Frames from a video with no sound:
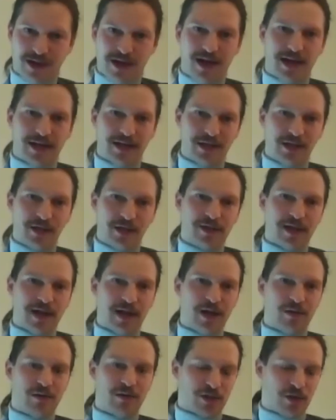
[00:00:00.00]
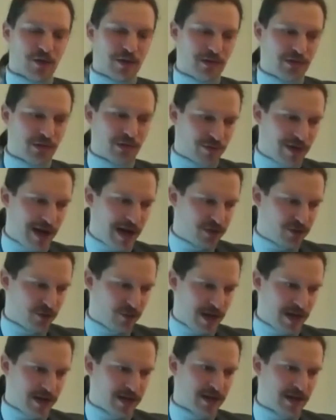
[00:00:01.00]
I knew that I was going to
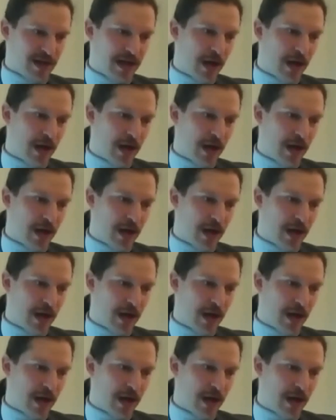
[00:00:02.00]
graduate.